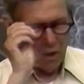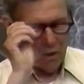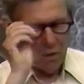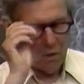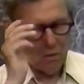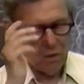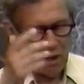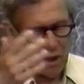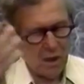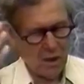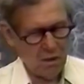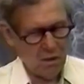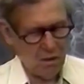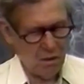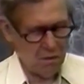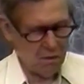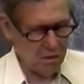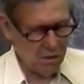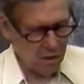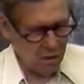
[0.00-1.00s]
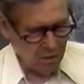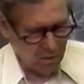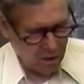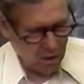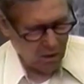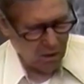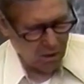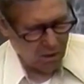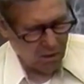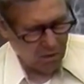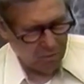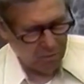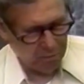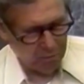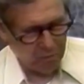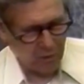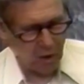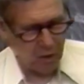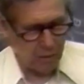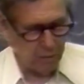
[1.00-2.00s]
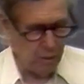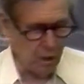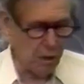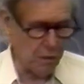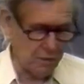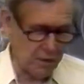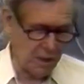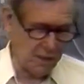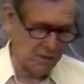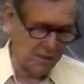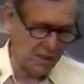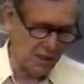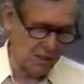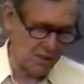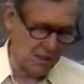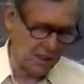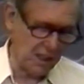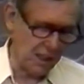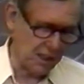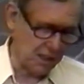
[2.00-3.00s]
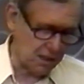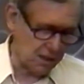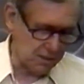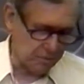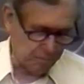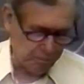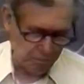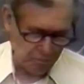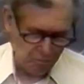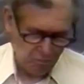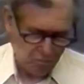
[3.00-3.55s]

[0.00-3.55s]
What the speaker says: So that is the third, that's the second